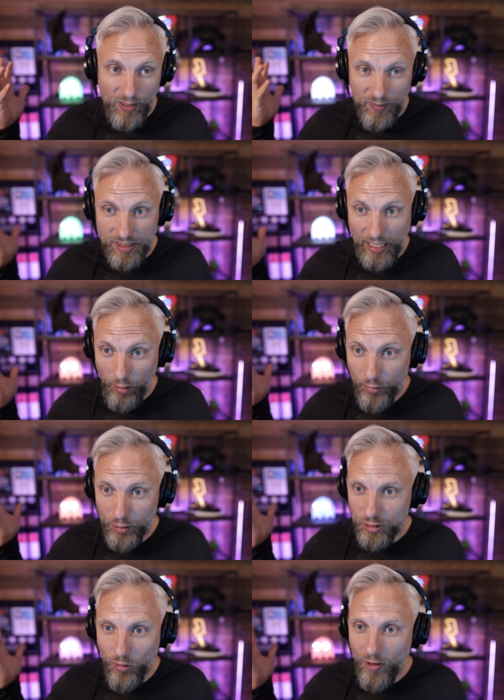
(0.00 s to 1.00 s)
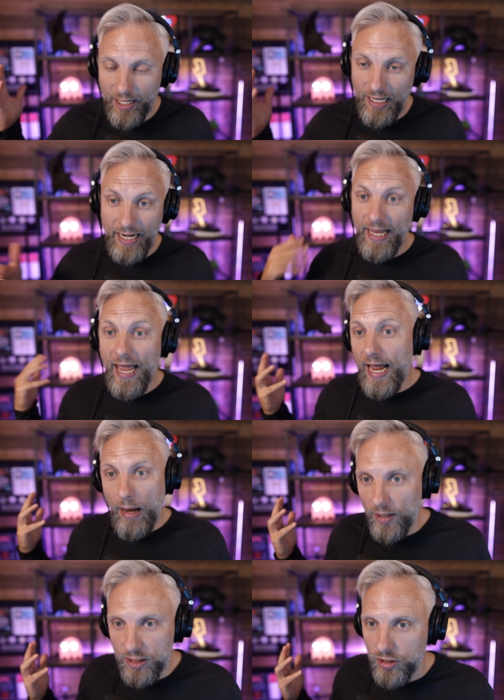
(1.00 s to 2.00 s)
tell their story. Like, hey, I
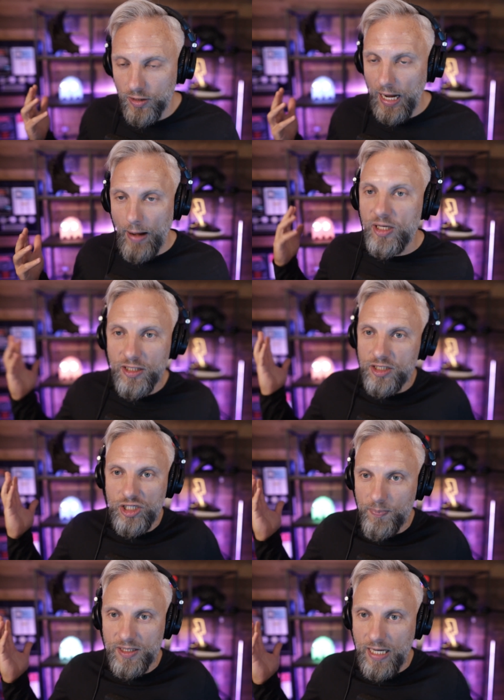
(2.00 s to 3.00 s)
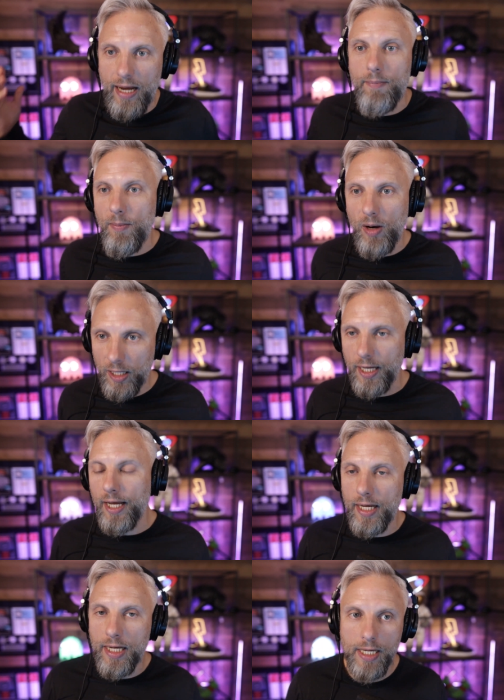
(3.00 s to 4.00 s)
went to the cheapest guy in my
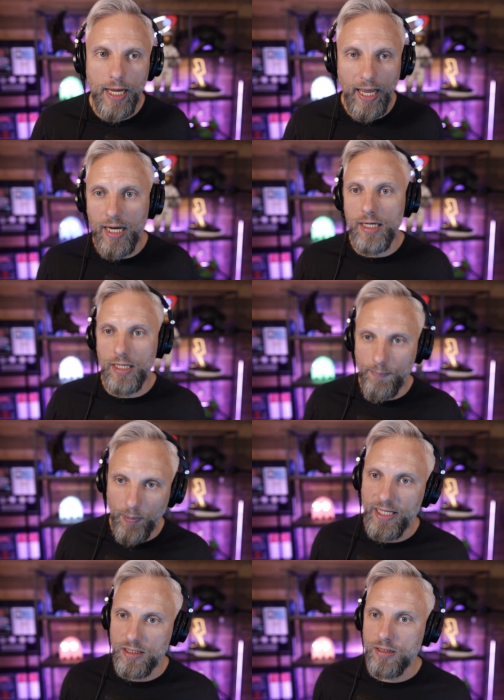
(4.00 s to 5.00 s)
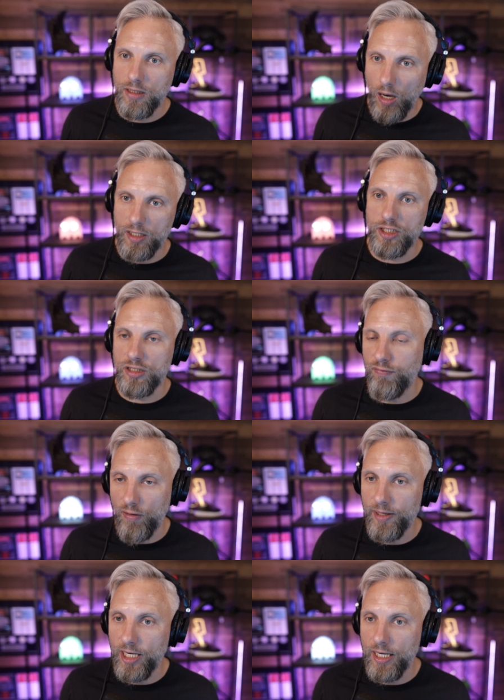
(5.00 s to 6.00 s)
market and he placed arches
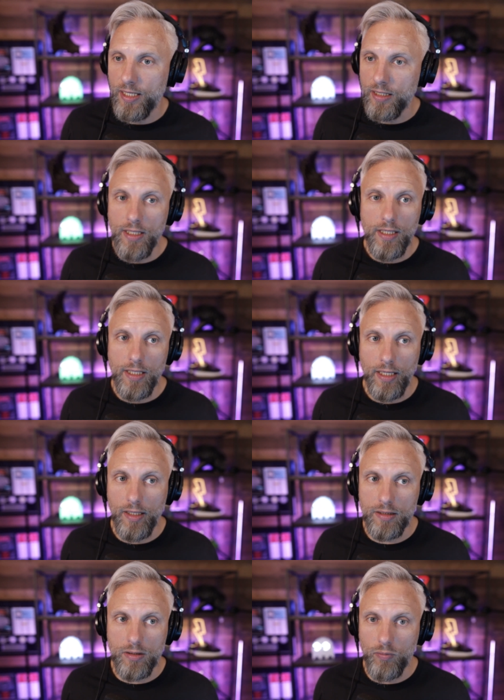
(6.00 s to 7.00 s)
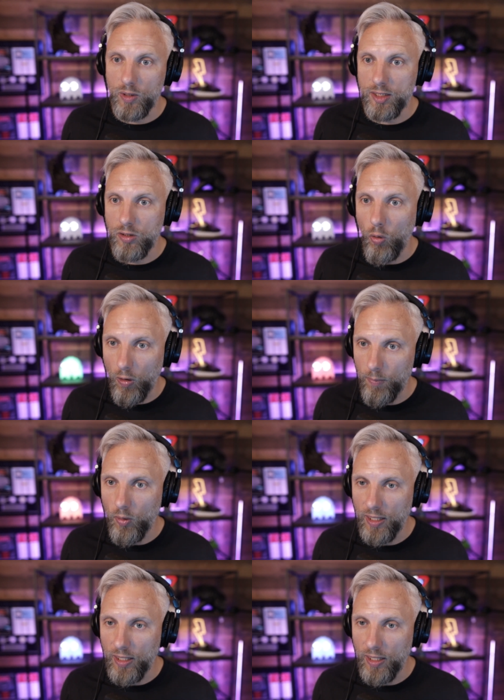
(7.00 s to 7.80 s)
for me and it was horrible.